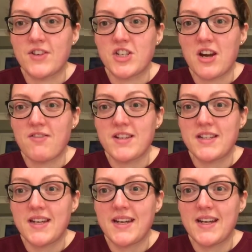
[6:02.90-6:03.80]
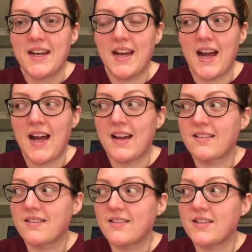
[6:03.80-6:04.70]
for charity,
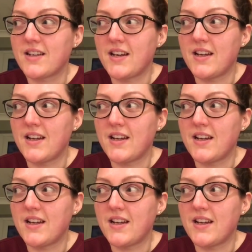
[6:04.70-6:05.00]
and